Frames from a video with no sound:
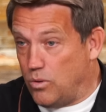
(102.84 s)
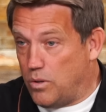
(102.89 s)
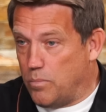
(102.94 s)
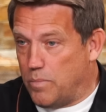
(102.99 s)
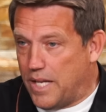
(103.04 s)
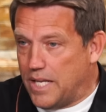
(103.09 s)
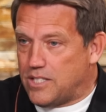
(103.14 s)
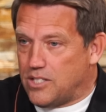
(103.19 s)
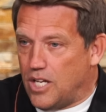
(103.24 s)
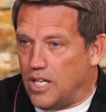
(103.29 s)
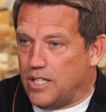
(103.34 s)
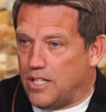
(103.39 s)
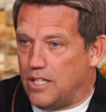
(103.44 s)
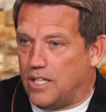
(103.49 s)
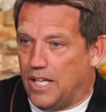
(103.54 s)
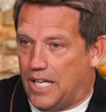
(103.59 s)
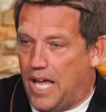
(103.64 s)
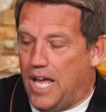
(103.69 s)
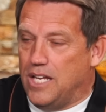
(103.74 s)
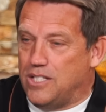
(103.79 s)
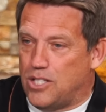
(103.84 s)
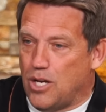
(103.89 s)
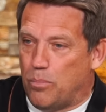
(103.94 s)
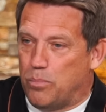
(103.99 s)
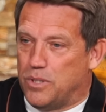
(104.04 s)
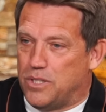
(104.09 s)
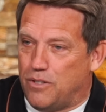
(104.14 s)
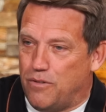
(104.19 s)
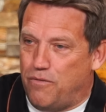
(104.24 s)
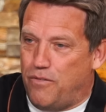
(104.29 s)
But that's not the case. The
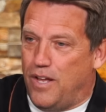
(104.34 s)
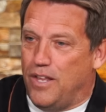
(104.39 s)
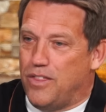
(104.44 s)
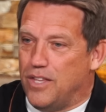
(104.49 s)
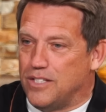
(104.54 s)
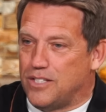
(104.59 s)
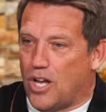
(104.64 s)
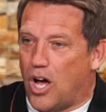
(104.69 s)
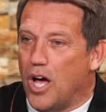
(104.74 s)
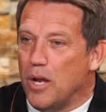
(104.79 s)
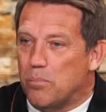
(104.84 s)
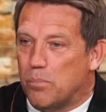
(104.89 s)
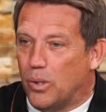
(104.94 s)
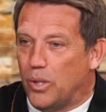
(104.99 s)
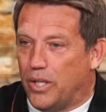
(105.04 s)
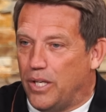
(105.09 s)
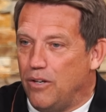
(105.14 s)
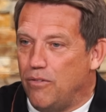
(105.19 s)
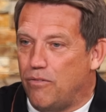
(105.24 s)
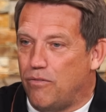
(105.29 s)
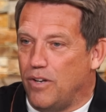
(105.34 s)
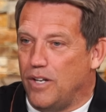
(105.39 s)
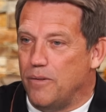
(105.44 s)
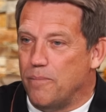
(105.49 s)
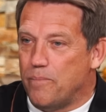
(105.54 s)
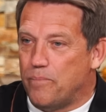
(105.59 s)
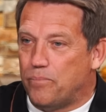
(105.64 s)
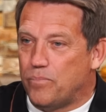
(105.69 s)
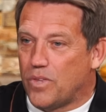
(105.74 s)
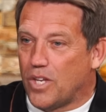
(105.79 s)
opposite of faith is unbelief. And
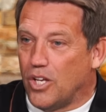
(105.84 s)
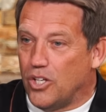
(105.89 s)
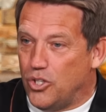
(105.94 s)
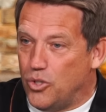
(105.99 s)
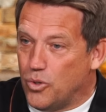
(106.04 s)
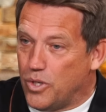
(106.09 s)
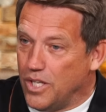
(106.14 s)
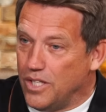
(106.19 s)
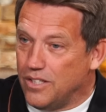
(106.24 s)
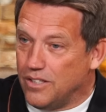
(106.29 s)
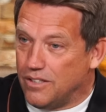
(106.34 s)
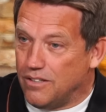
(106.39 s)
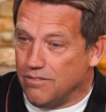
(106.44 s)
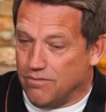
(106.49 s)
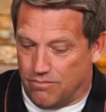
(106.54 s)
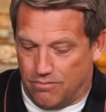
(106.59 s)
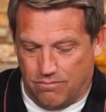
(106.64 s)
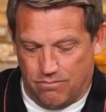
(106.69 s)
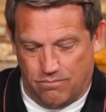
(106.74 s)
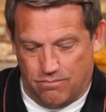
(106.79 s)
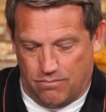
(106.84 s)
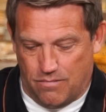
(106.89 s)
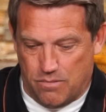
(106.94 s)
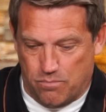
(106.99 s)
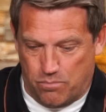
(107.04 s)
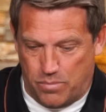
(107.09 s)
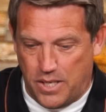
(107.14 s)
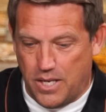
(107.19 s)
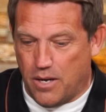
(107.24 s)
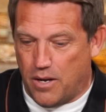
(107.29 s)
you can
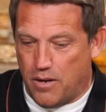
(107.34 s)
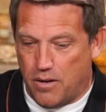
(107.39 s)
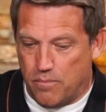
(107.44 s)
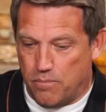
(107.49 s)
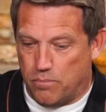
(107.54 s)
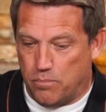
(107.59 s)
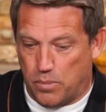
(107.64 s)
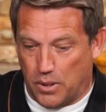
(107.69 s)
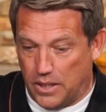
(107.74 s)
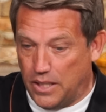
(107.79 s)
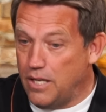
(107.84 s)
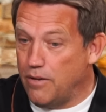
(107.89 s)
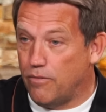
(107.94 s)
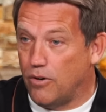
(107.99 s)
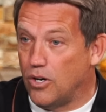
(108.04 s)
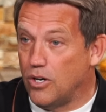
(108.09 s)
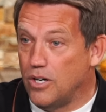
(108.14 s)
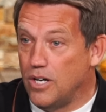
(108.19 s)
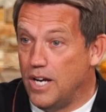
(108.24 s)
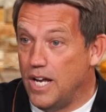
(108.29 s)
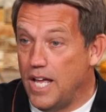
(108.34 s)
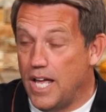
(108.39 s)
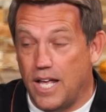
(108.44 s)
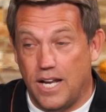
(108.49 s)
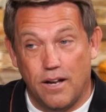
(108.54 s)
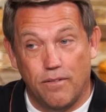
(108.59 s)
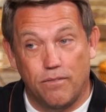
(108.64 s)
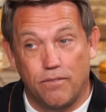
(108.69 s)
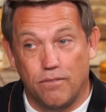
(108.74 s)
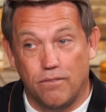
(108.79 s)
be a believer and
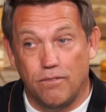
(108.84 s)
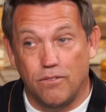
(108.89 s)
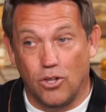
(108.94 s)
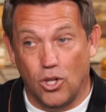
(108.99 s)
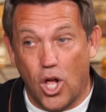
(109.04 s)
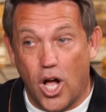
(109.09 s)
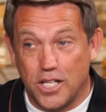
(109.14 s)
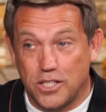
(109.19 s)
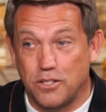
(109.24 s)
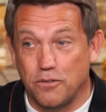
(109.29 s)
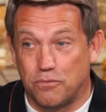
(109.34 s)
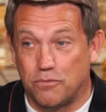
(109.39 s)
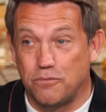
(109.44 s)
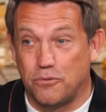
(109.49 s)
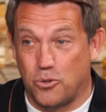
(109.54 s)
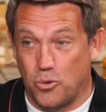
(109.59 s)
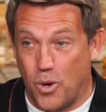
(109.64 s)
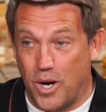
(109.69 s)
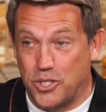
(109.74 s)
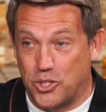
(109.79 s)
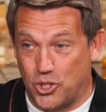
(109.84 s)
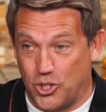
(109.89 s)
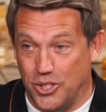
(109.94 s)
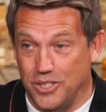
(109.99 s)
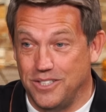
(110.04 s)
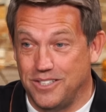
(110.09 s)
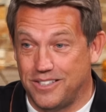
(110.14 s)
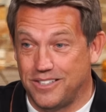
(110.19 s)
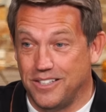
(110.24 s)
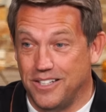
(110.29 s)
have lots of
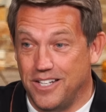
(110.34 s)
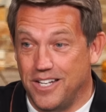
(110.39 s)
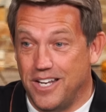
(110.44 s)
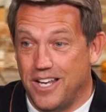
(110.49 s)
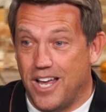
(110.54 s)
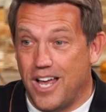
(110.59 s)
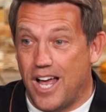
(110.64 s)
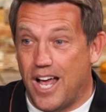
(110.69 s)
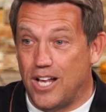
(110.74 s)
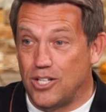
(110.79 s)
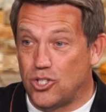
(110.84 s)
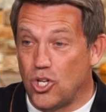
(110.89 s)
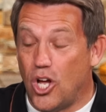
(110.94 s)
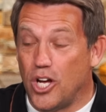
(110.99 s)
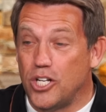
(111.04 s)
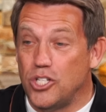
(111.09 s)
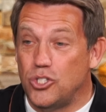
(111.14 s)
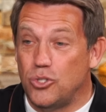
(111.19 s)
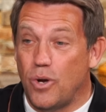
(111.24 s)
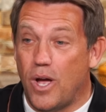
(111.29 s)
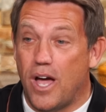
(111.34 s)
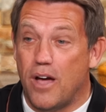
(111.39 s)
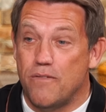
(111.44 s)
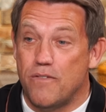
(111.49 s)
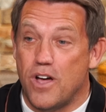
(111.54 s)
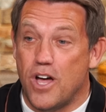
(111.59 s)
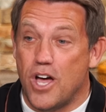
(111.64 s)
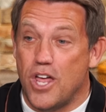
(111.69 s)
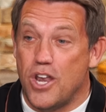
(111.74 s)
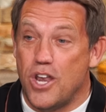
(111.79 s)
questions as long as you have
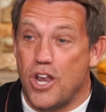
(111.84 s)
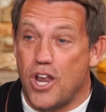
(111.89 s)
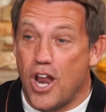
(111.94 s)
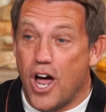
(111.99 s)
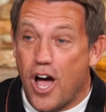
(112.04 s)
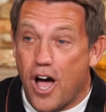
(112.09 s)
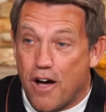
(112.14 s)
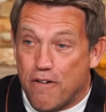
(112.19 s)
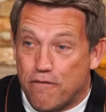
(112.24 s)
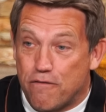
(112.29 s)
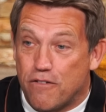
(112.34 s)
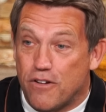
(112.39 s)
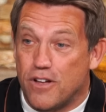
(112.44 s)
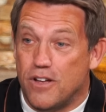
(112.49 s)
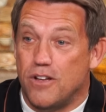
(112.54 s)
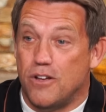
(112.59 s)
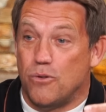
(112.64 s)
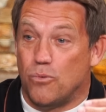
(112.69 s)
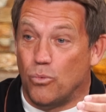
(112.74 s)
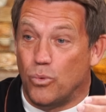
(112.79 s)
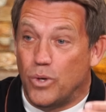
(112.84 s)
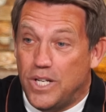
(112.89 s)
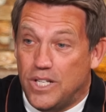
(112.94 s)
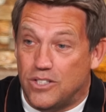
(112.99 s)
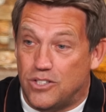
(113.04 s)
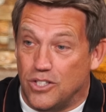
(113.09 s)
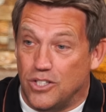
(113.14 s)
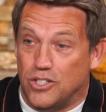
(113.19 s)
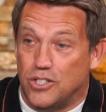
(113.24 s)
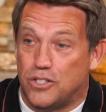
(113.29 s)
enough
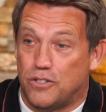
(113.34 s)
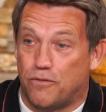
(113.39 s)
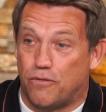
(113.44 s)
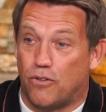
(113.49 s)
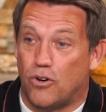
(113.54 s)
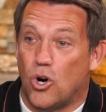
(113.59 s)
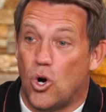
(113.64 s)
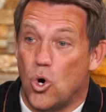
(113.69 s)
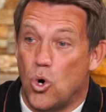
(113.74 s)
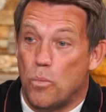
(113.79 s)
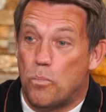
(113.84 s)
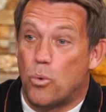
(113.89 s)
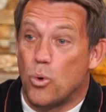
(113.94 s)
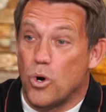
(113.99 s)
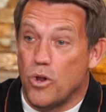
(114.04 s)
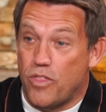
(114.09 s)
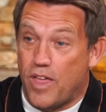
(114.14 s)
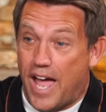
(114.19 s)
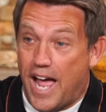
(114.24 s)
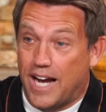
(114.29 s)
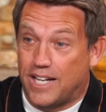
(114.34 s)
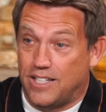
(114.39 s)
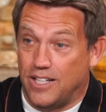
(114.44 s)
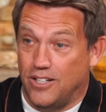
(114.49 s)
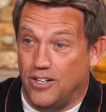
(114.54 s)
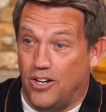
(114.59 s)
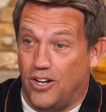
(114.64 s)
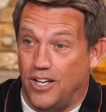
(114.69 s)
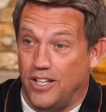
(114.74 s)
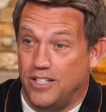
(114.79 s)
reasons for a hope worth acting
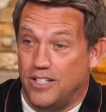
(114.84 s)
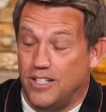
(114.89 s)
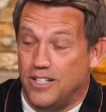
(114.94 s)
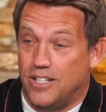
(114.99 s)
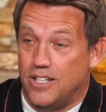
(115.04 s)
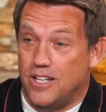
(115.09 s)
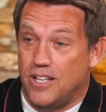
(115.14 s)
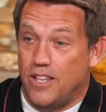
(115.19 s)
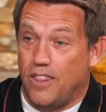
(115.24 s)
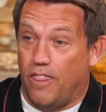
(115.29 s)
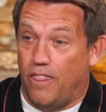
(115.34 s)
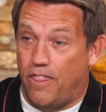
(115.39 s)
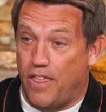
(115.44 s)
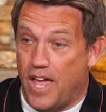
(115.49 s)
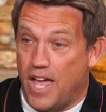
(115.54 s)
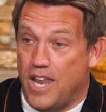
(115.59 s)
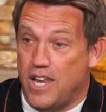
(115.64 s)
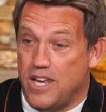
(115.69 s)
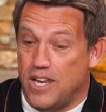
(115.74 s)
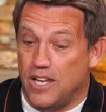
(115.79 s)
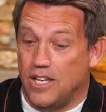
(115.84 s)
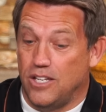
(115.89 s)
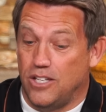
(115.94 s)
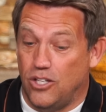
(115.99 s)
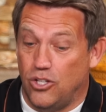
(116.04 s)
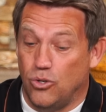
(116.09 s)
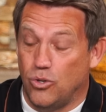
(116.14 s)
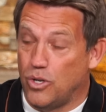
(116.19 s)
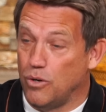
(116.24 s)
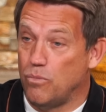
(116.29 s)
on, mm. then
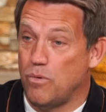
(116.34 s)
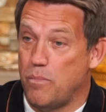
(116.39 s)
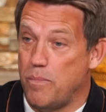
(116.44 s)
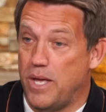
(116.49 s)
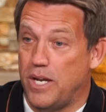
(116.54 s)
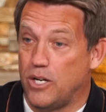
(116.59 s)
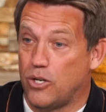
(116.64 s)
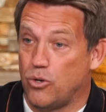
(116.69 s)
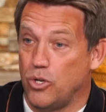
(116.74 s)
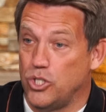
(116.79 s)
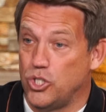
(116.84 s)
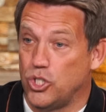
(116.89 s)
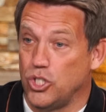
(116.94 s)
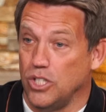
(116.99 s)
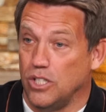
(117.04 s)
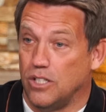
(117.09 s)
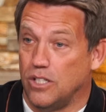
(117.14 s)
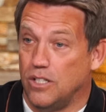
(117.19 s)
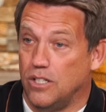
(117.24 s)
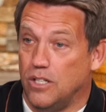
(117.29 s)
you can remain a Christian.